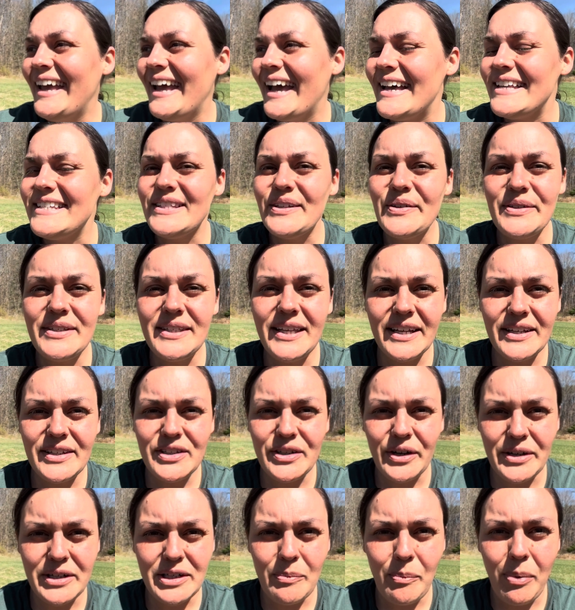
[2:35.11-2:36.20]
as those things
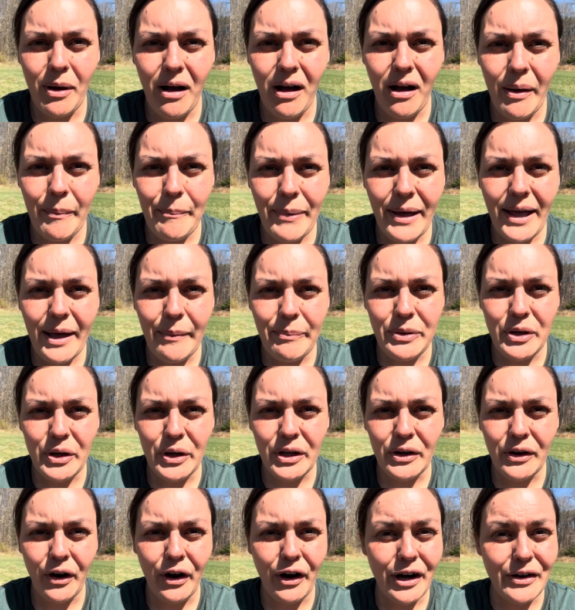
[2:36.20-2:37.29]
start to pop up, you can
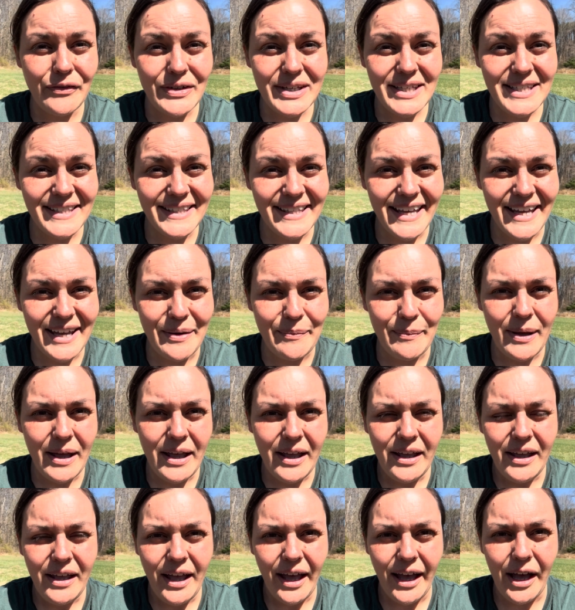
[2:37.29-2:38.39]
harvest them
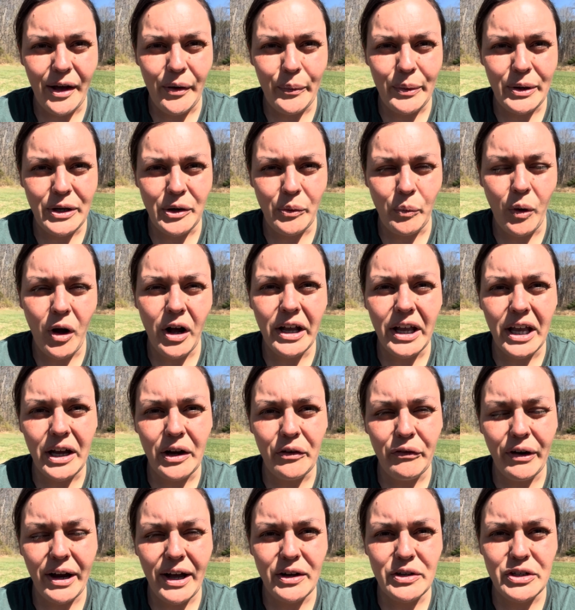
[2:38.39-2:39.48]
when you're walking
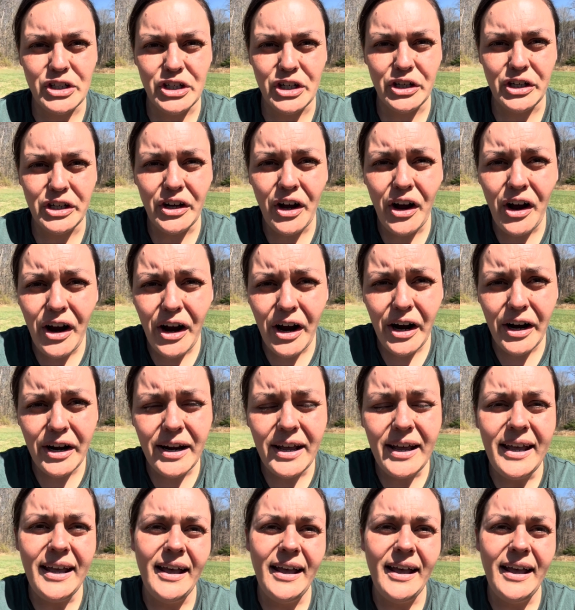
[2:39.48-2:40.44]
around your yard,